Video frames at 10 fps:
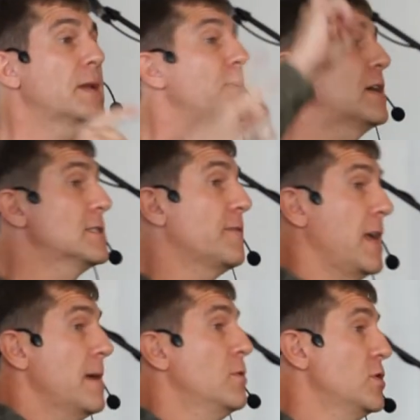but because
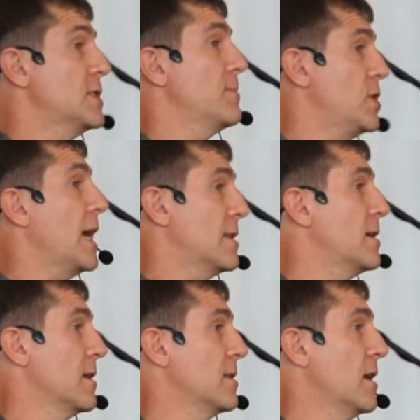of Him who
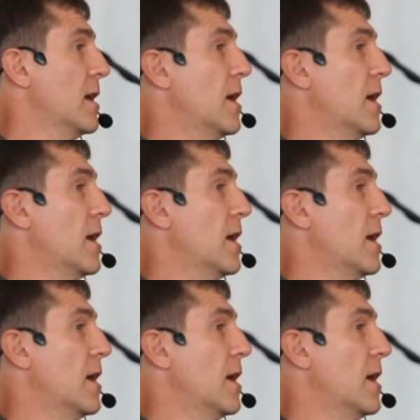subjected it.